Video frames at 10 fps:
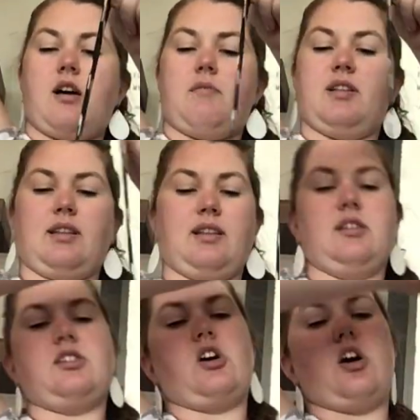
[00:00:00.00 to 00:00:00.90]
It's a little
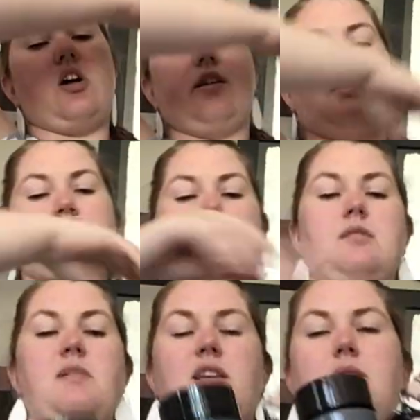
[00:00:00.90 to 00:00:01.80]
tall, and it does
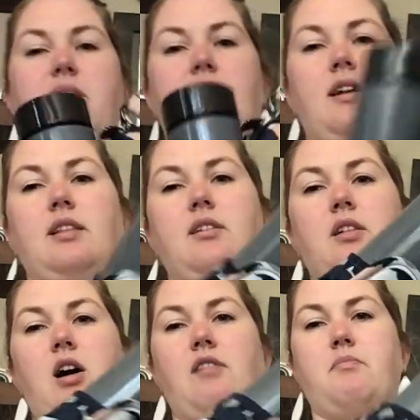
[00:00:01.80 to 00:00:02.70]
make the bag a little
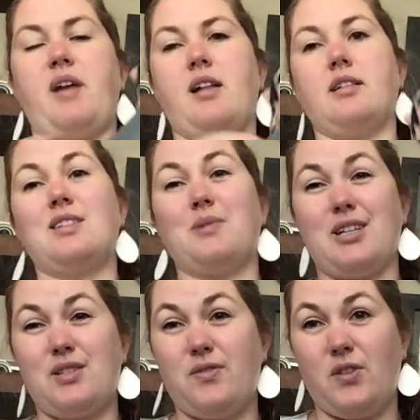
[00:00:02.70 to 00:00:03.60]
off balance when
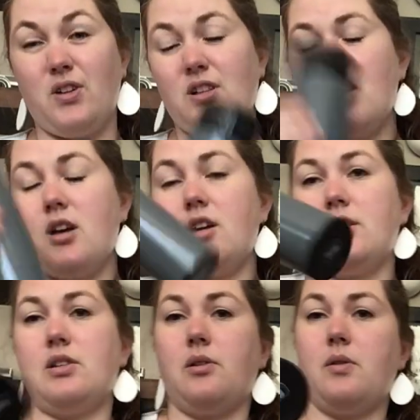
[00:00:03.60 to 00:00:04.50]
it's full.
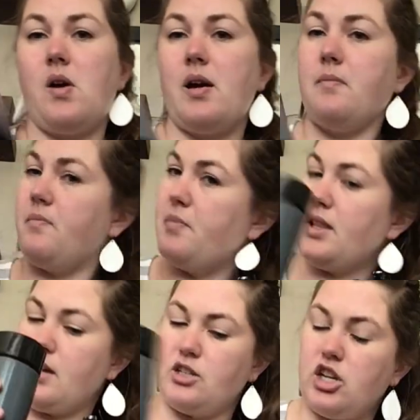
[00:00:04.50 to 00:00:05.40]
So, but
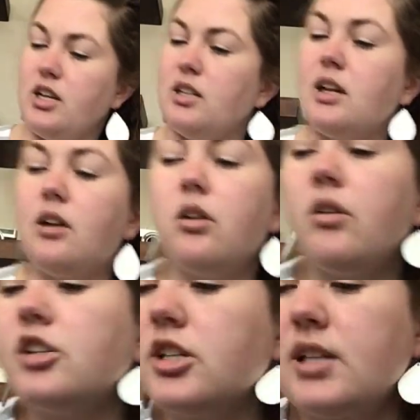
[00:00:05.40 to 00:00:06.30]
a chuggy there, or
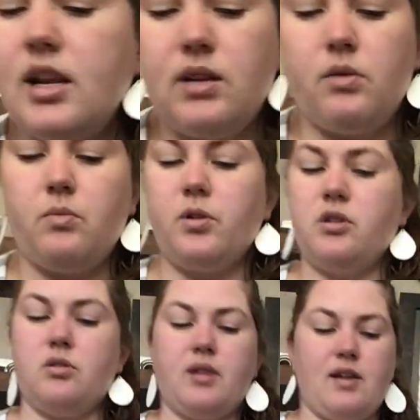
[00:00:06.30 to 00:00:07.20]
just
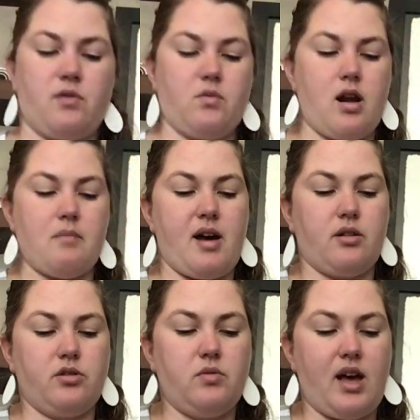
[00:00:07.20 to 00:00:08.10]
whatever water bottle
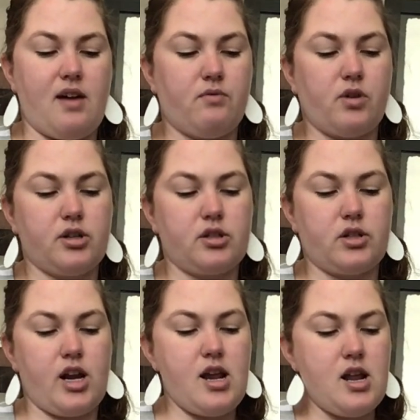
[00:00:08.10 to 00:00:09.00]
you have works
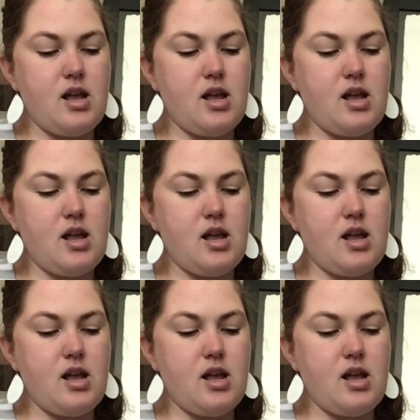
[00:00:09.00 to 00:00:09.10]
great.